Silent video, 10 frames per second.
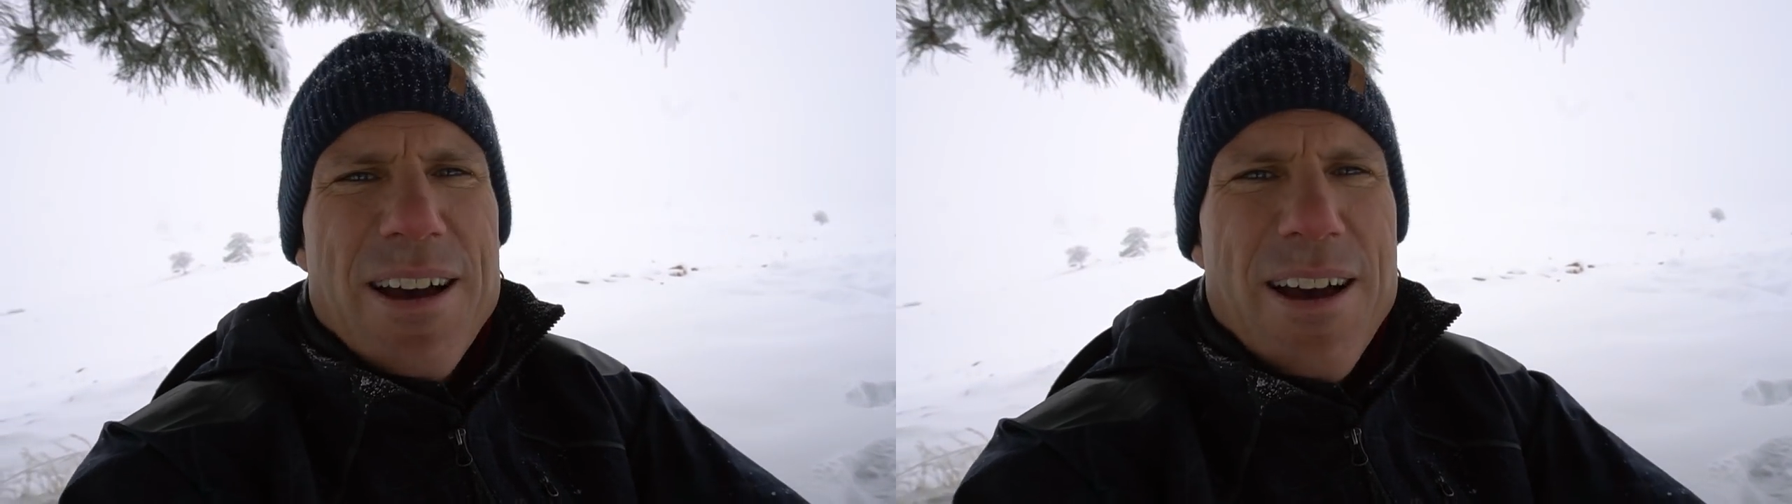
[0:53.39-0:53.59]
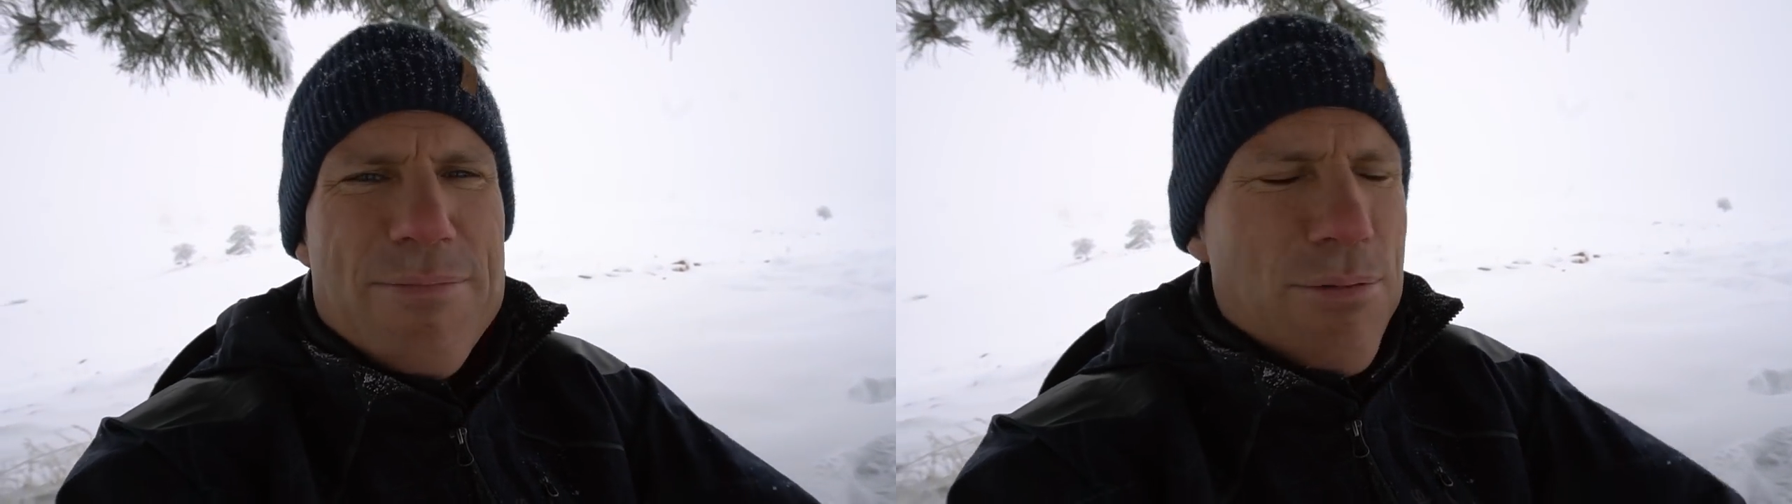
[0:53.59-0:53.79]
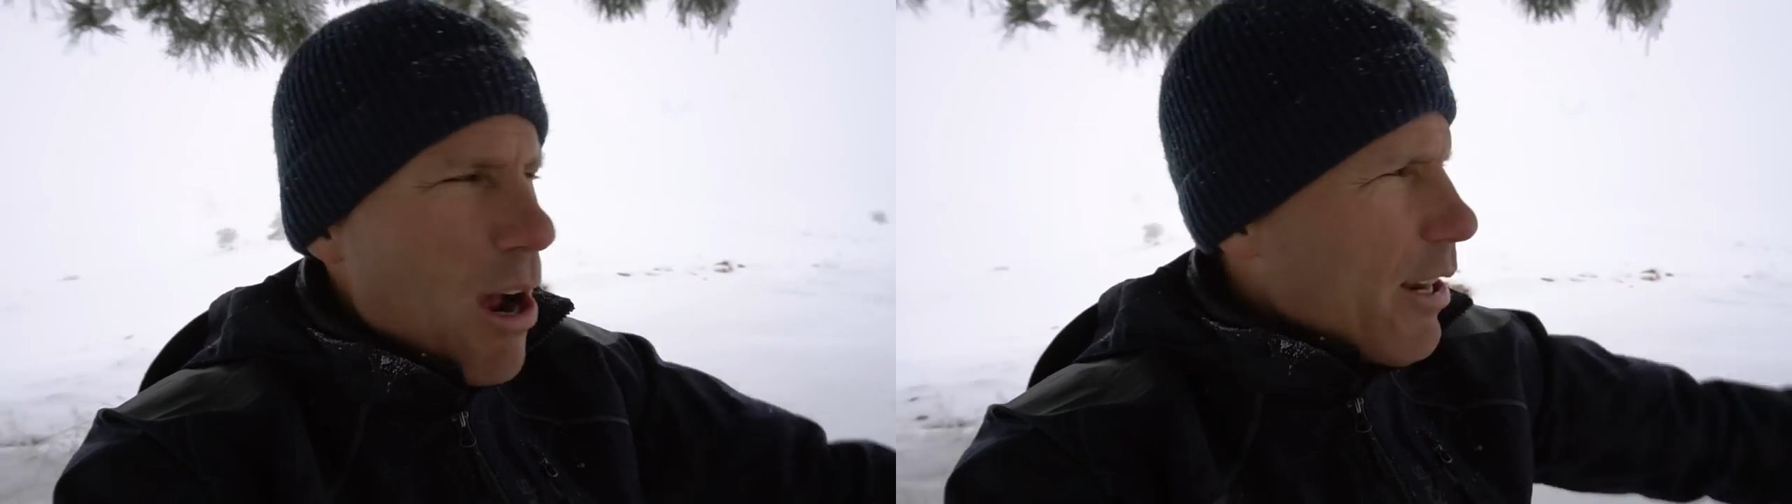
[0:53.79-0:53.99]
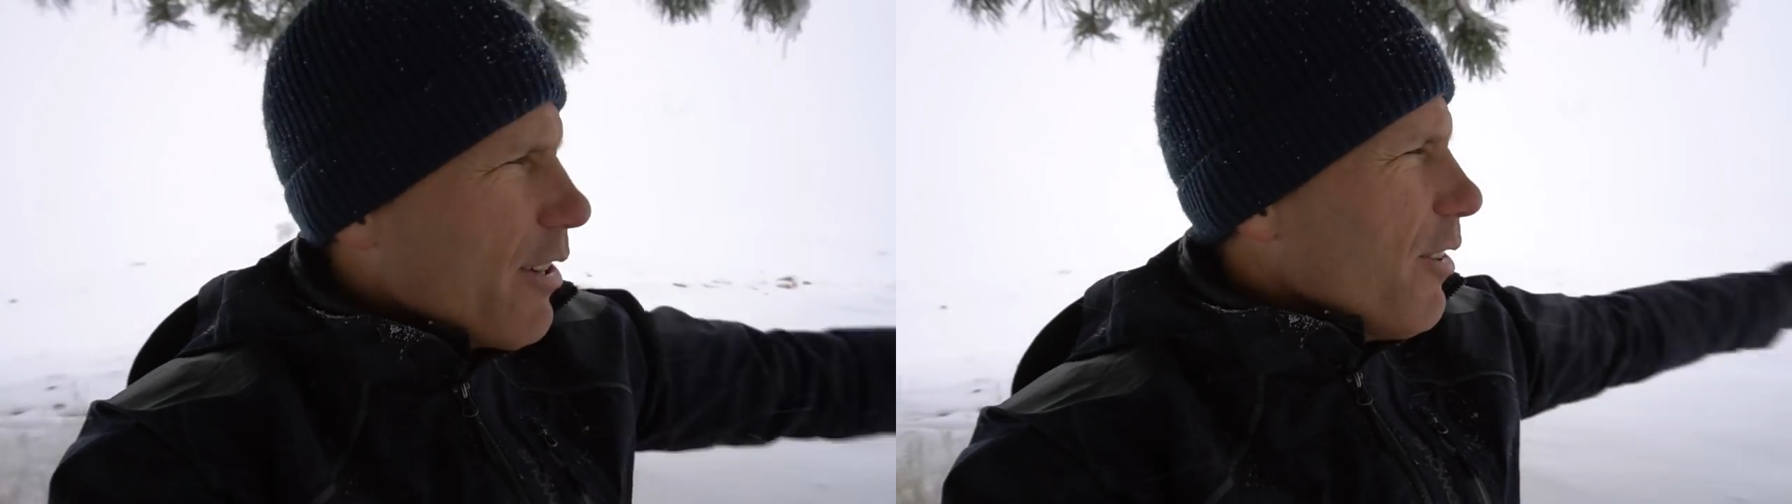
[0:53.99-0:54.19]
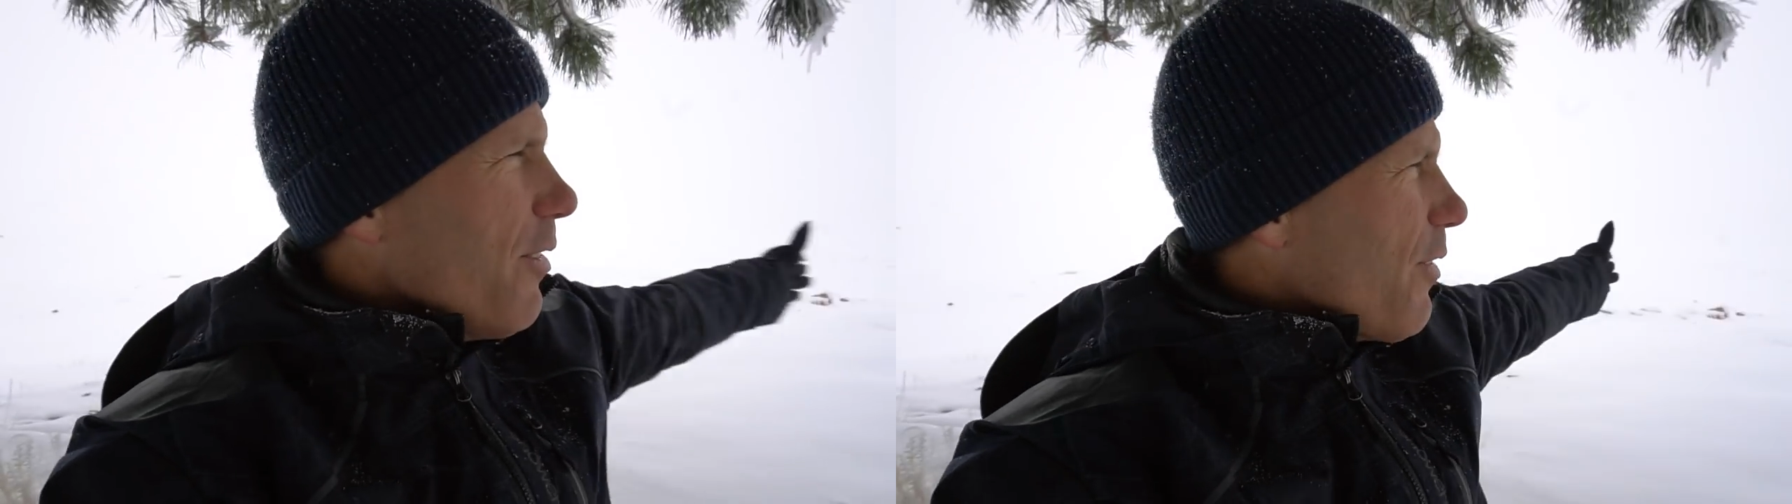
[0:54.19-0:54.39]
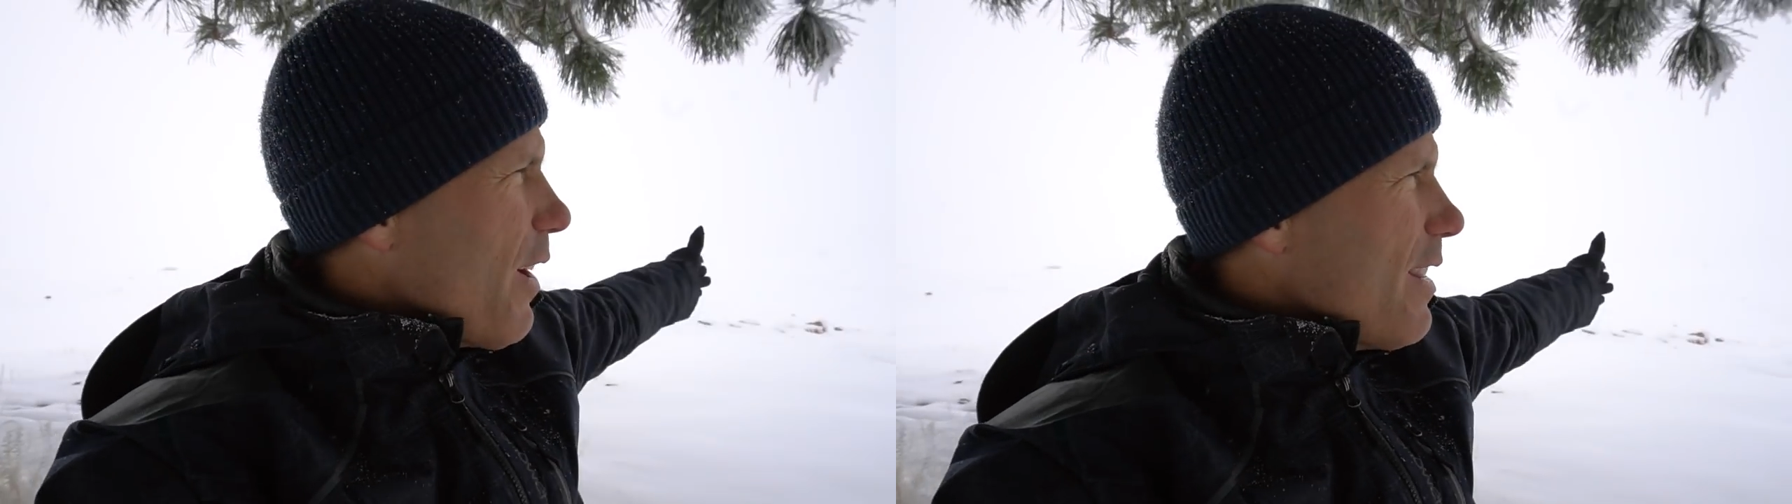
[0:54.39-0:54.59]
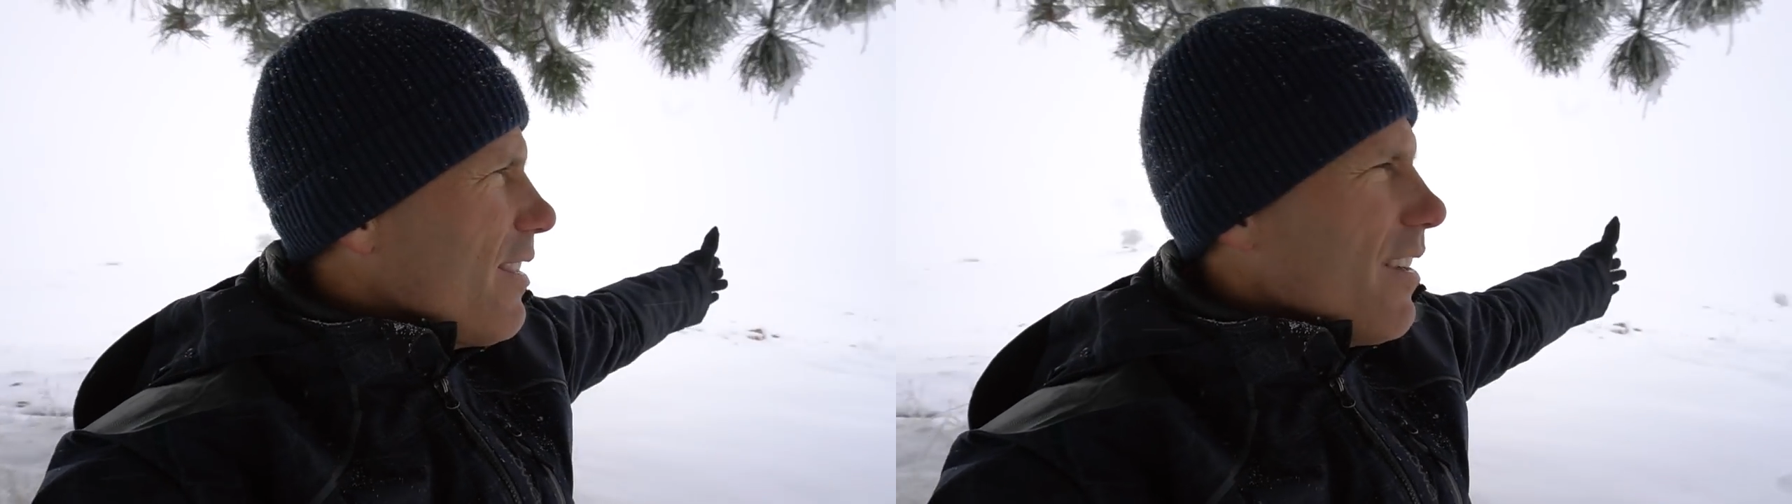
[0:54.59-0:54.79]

I've brought girlfriends